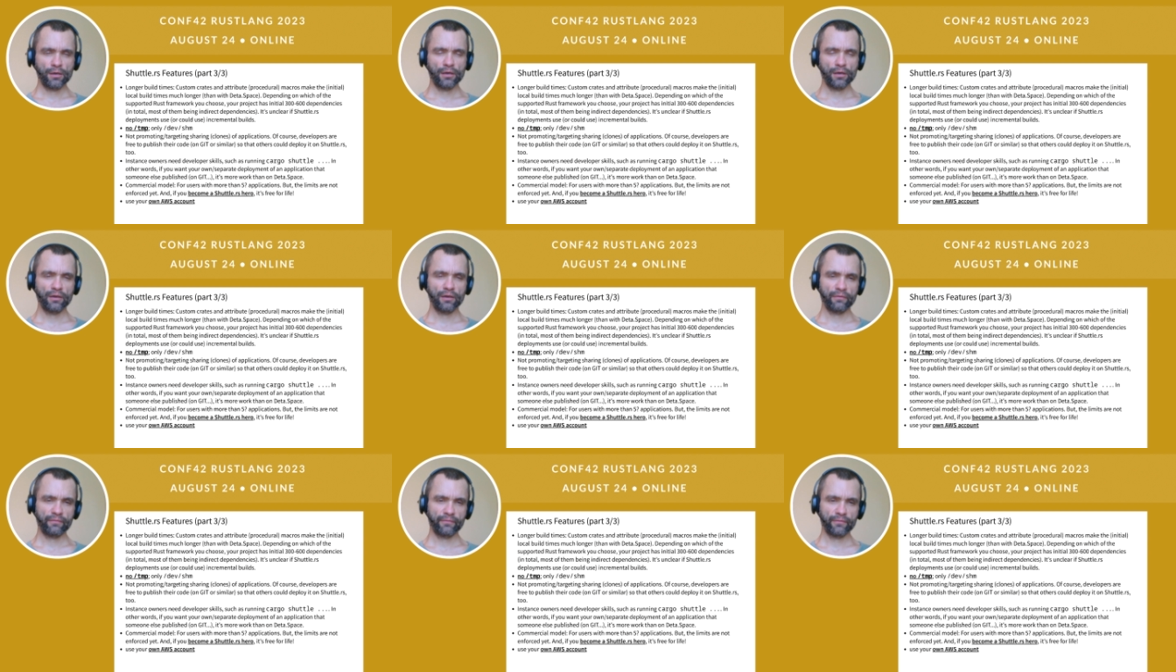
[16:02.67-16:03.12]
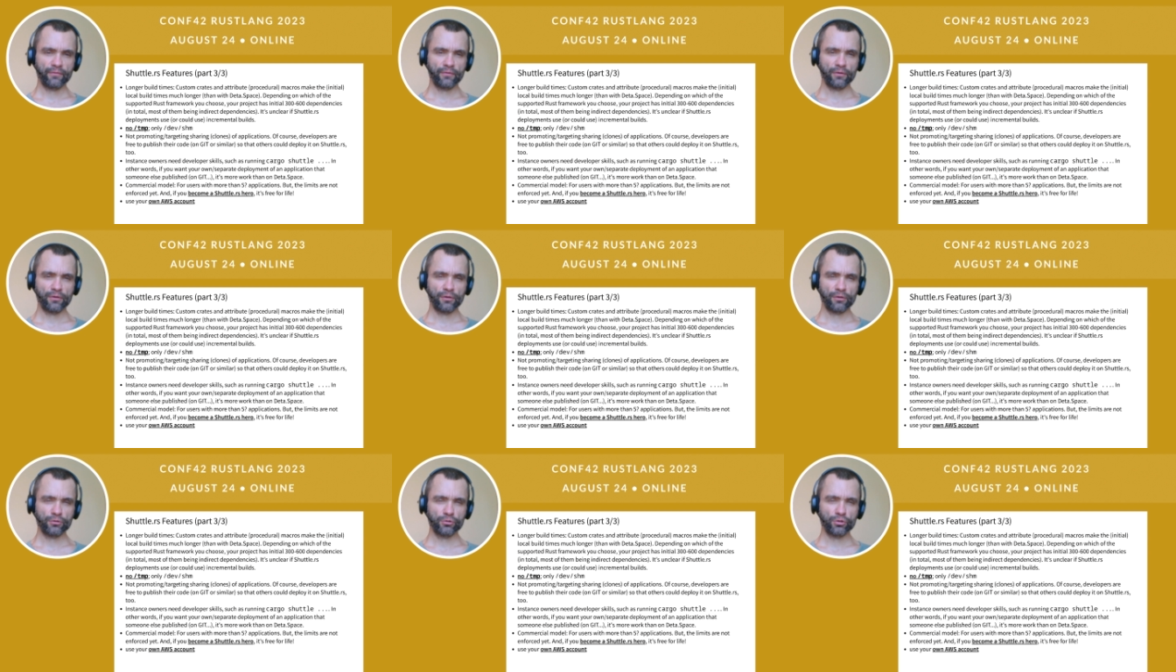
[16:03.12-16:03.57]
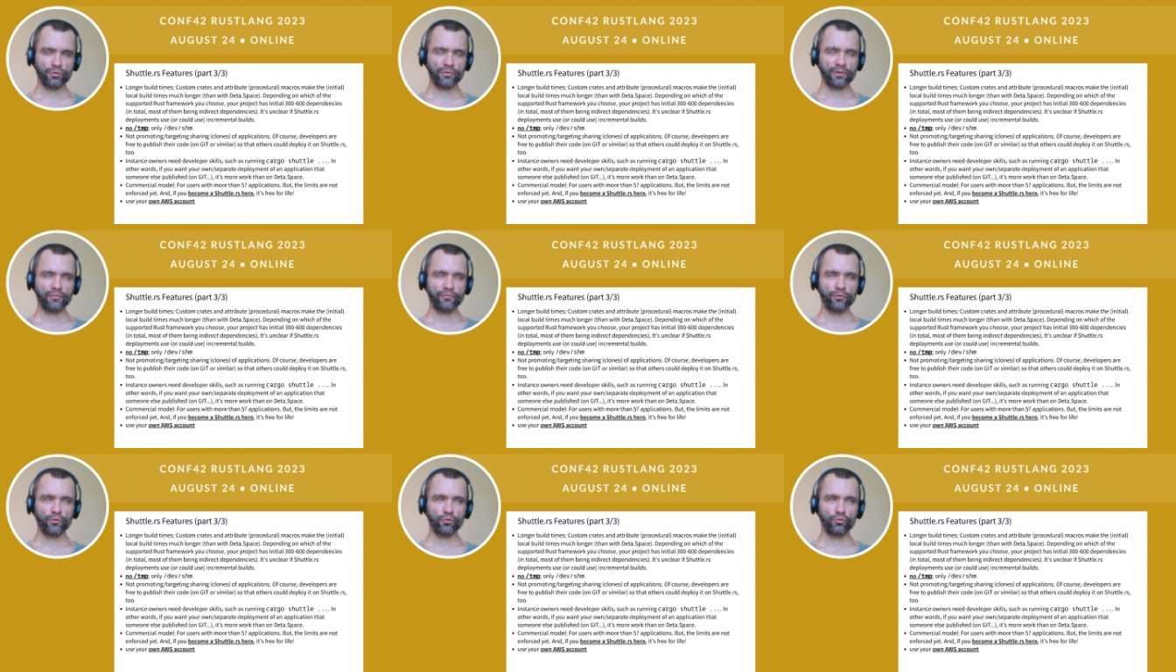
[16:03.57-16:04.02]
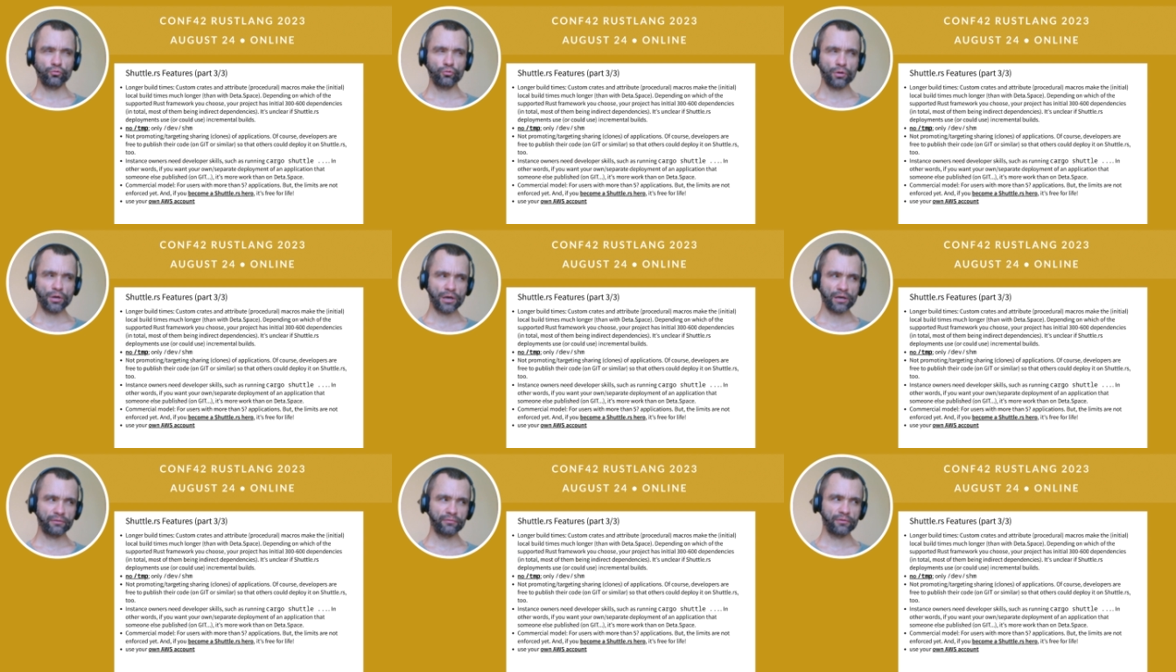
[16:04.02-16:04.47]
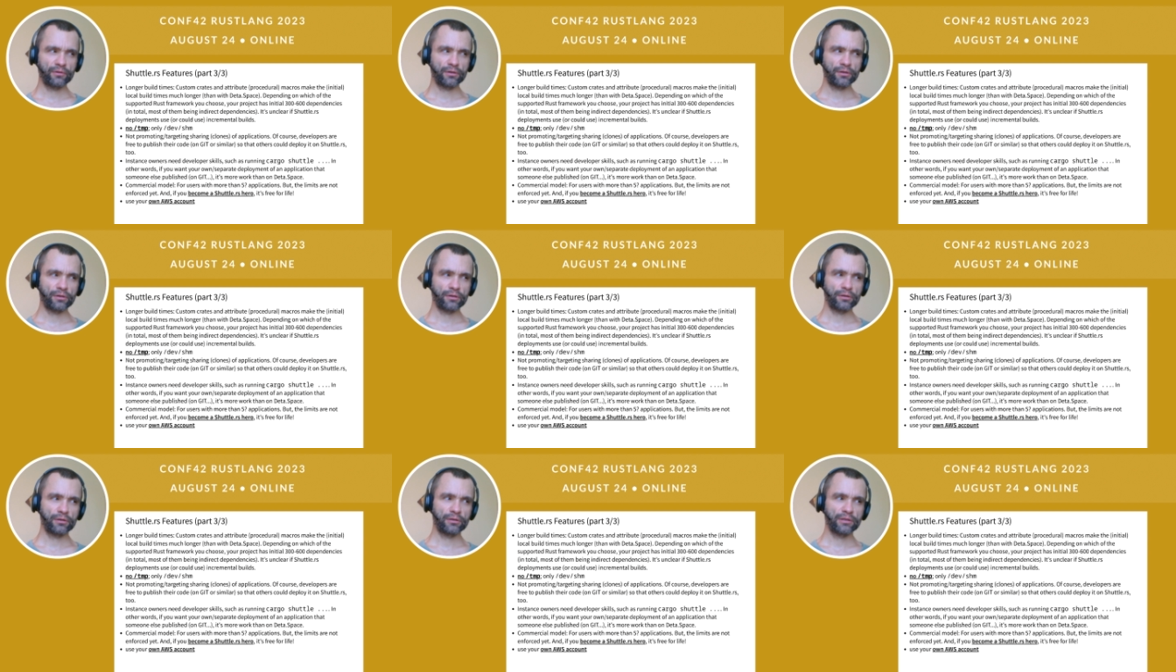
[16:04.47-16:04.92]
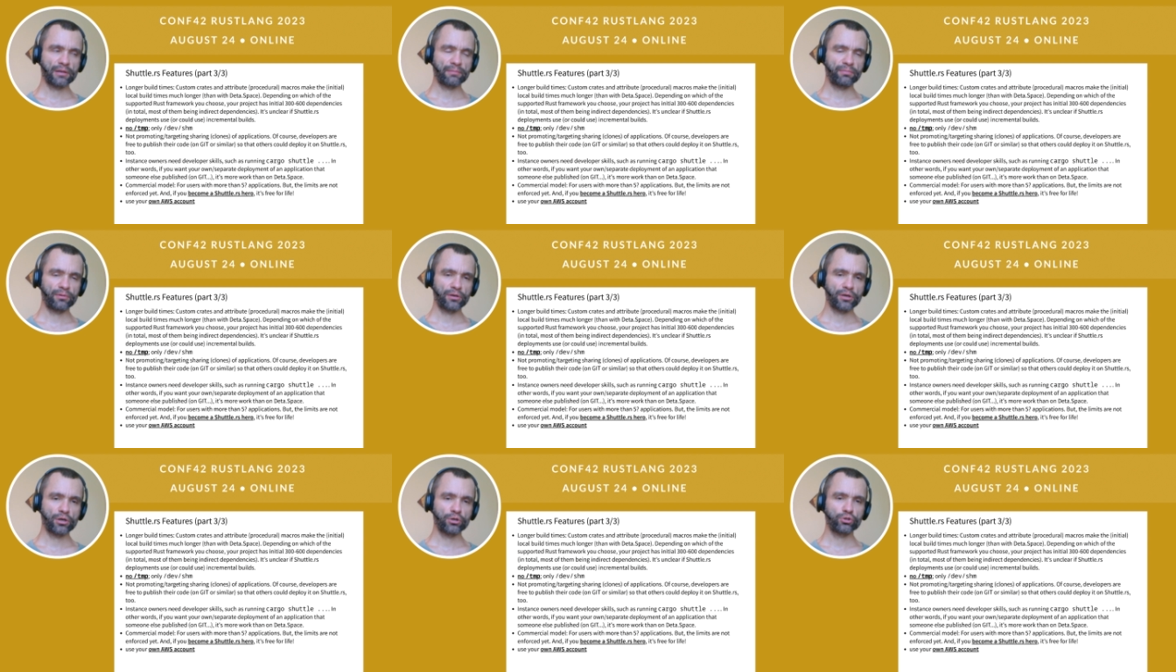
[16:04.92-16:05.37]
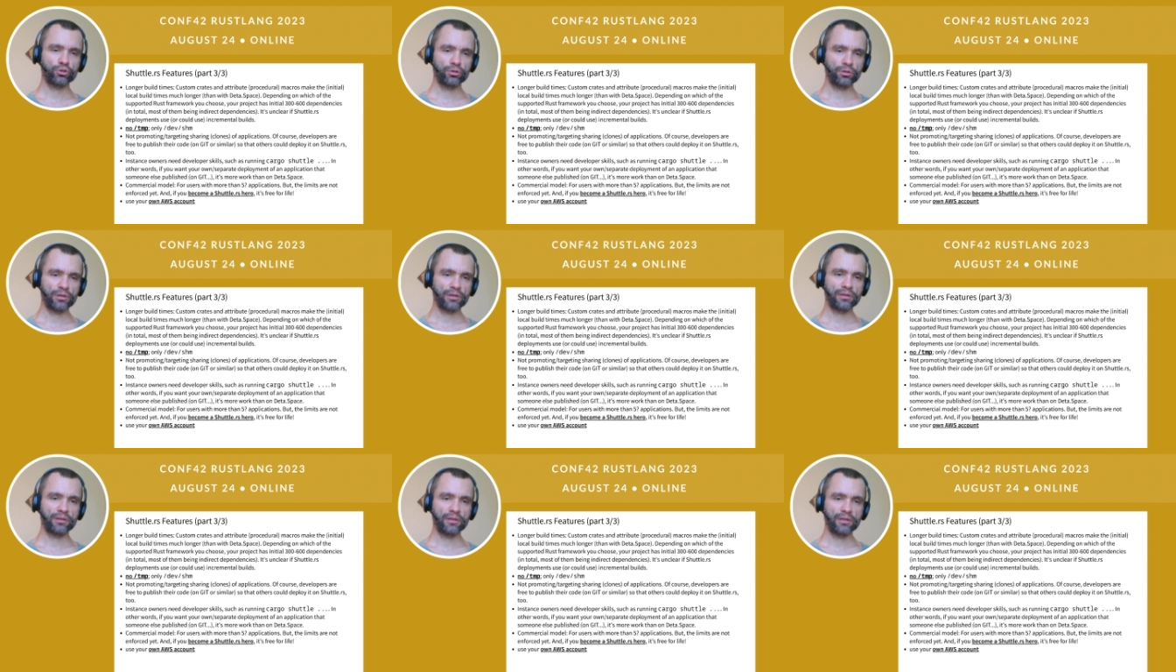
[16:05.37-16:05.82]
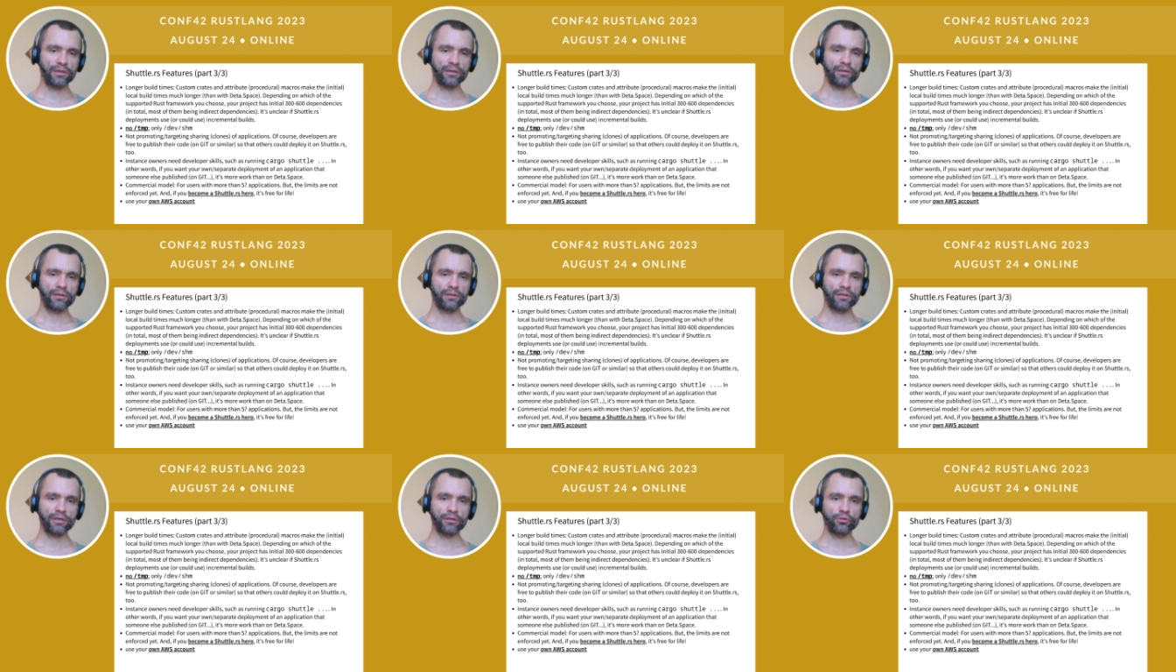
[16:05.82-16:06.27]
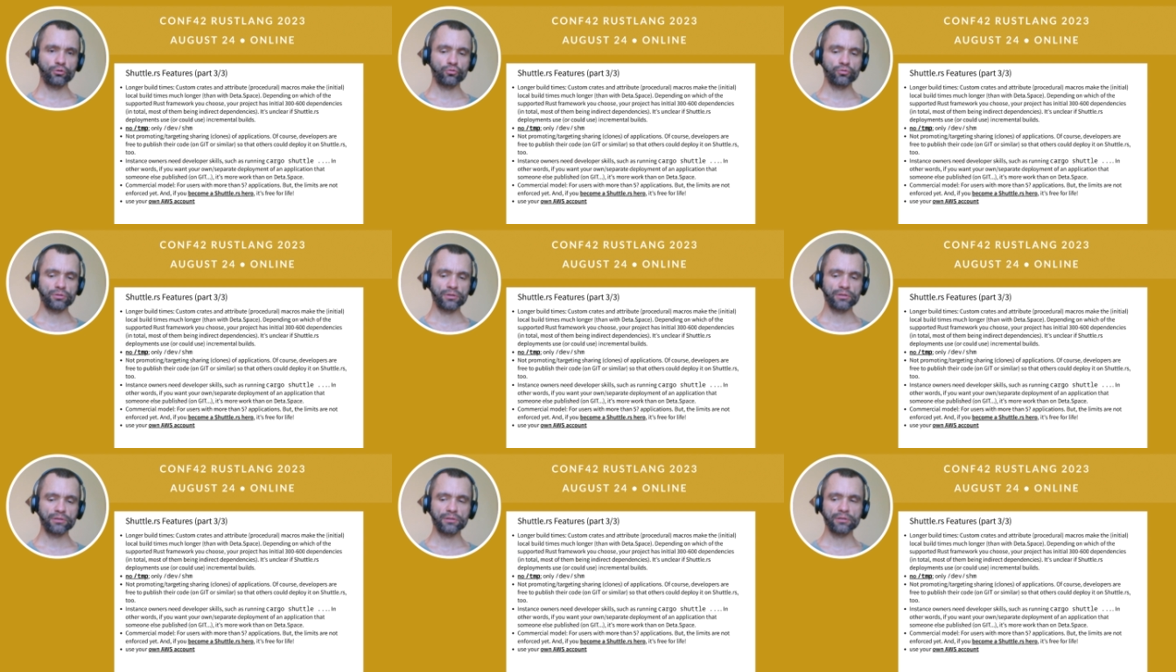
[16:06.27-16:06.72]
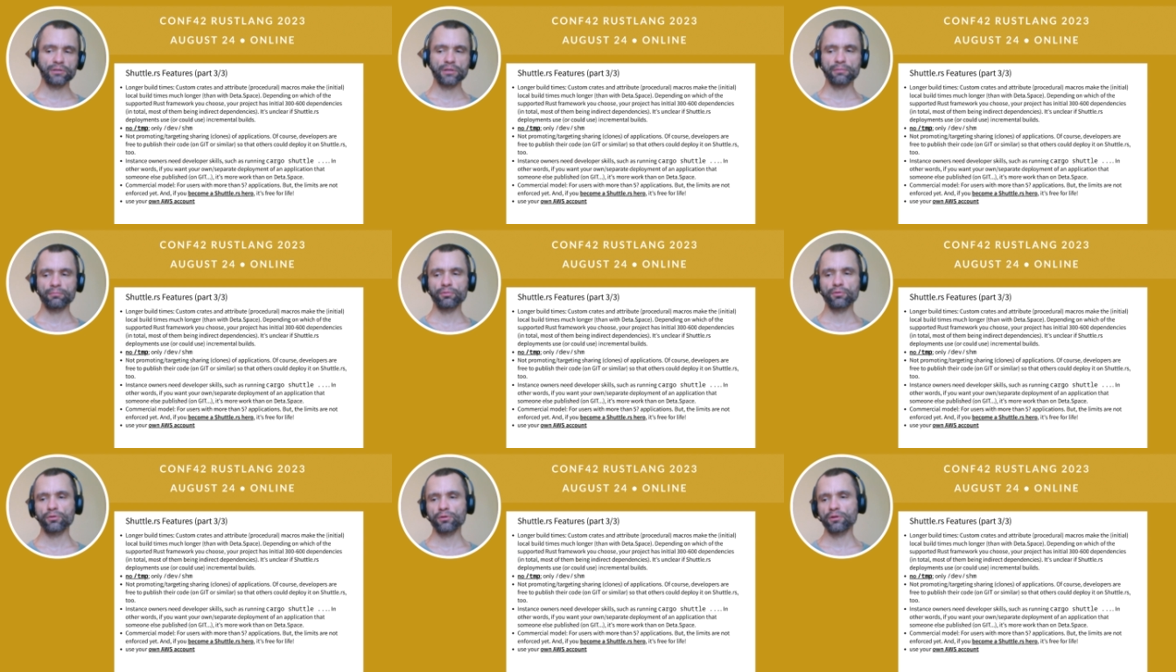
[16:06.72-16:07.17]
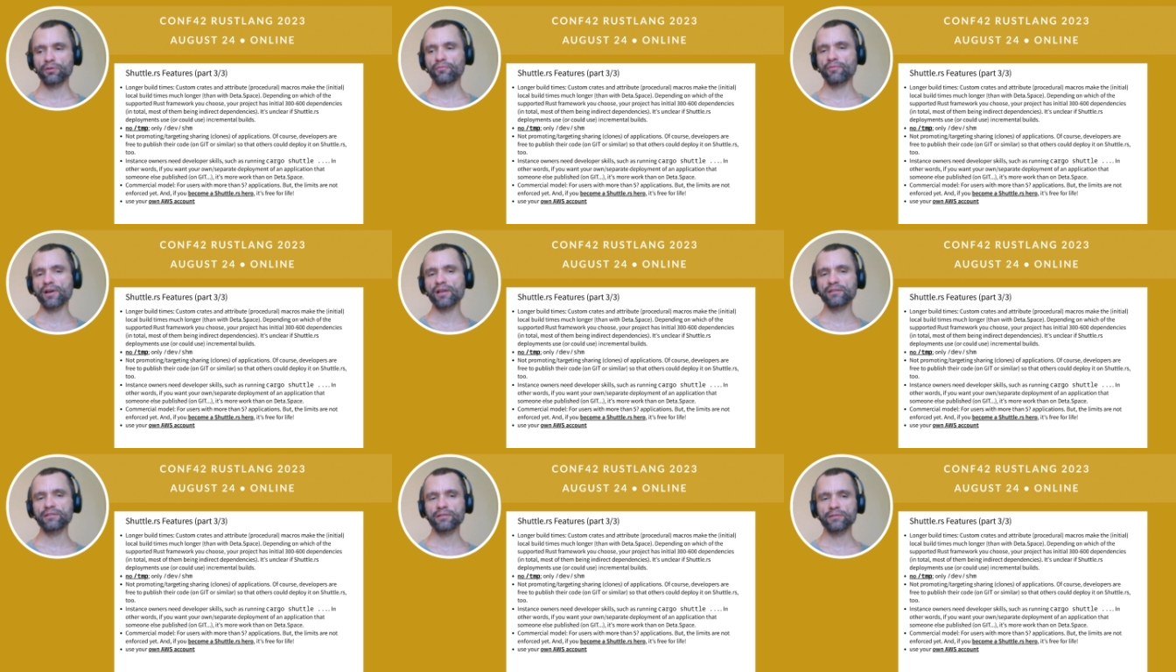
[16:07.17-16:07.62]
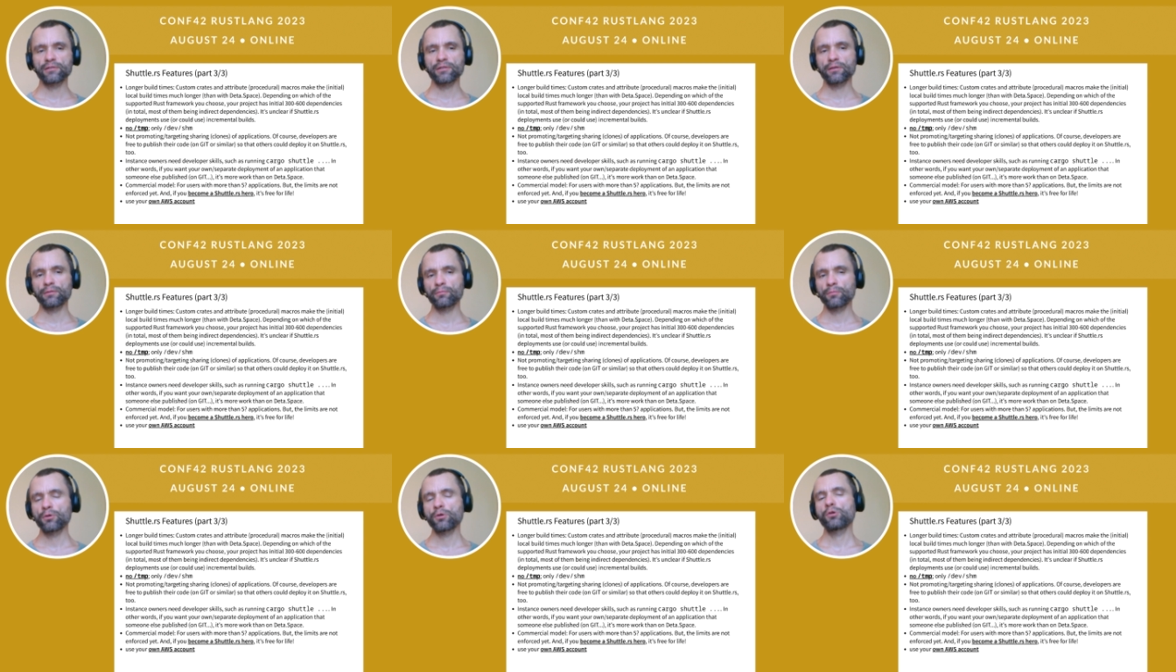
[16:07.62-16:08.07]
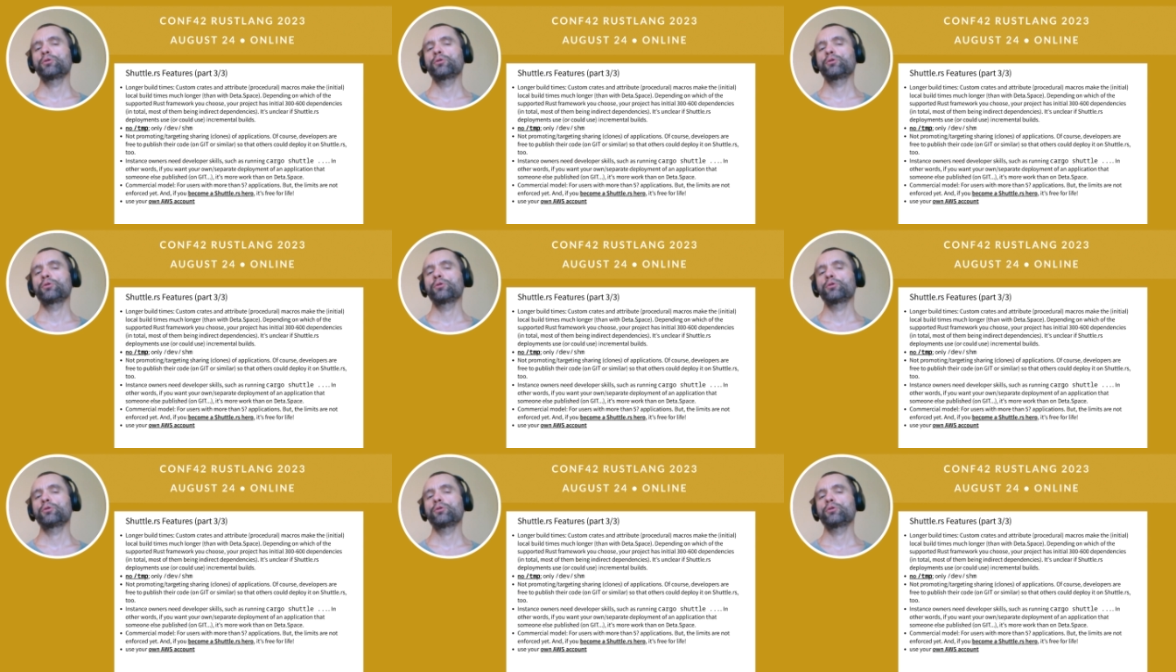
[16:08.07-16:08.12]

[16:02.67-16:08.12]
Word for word: If so, if you have a, an application that that uses temporary file system,